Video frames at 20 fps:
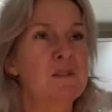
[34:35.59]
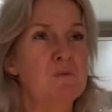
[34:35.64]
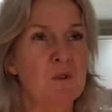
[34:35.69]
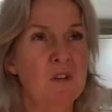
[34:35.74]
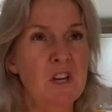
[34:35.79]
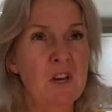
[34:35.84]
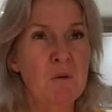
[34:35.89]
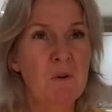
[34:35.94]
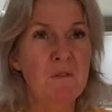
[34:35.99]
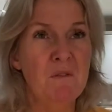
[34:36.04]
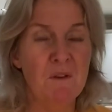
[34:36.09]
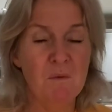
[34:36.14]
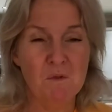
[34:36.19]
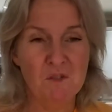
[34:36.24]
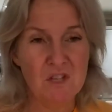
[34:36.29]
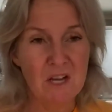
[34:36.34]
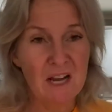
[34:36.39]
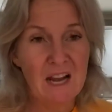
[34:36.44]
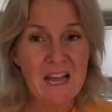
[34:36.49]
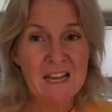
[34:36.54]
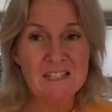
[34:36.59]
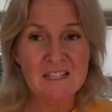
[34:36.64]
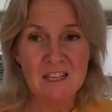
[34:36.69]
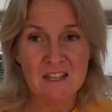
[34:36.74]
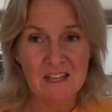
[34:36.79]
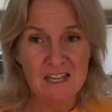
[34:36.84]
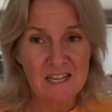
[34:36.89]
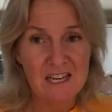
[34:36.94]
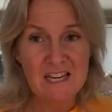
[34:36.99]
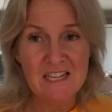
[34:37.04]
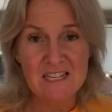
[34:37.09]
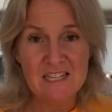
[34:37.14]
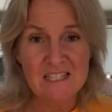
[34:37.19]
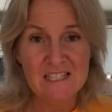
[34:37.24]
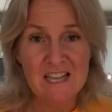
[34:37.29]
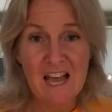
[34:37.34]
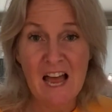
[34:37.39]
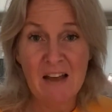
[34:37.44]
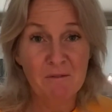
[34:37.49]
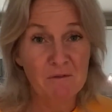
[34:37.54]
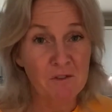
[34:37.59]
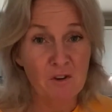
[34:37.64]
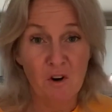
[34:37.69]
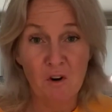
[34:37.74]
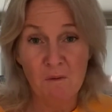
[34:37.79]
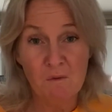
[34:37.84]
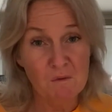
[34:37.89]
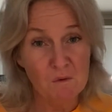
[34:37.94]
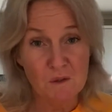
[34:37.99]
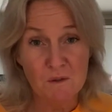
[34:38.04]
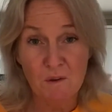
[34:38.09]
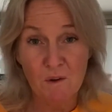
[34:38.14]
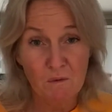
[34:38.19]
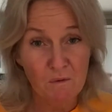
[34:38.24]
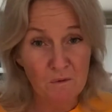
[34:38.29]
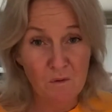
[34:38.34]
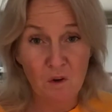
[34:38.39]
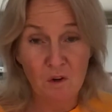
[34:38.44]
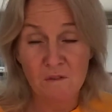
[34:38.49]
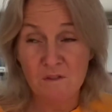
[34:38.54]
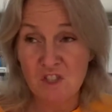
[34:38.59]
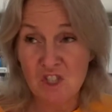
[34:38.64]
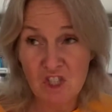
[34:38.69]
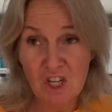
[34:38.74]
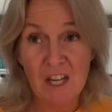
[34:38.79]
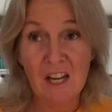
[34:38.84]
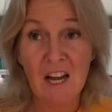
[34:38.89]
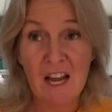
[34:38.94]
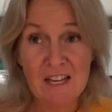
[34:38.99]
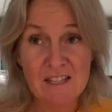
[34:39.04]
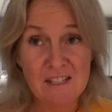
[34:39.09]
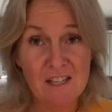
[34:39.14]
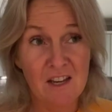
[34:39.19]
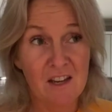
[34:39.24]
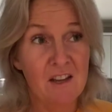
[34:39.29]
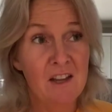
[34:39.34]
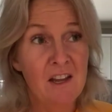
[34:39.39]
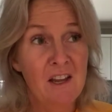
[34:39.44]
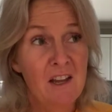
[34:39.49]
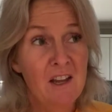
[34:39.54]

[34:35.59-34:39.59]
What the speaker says: We knew if it was a letter that you needed to sign for, it was a full of shit letter